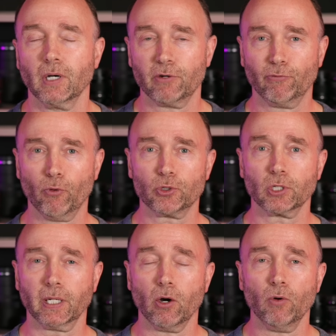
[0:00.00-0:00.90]

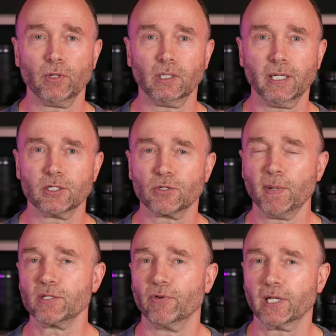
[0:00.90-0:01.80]
Unfortunately, all the leaked
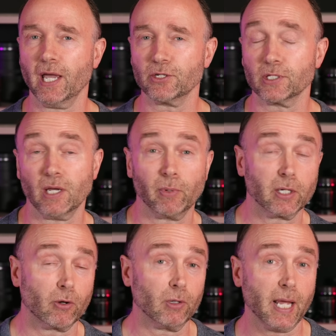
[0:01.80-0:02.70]
specifications that we
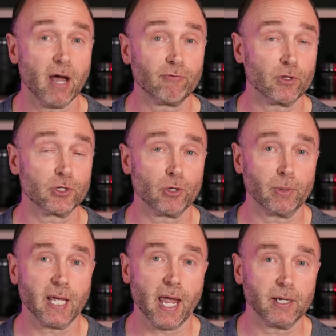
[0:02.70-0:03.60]
currently have for the
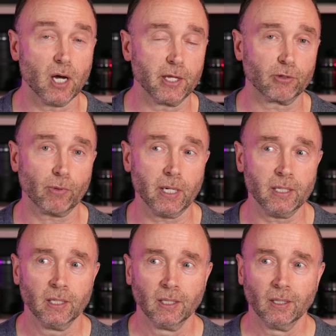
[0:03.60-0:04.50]
Sony a9
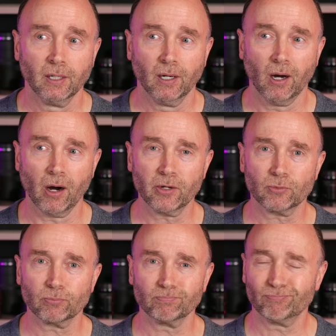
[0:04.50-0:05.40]
III
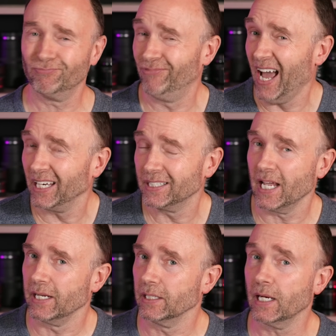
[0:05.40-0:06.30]
aren't validated.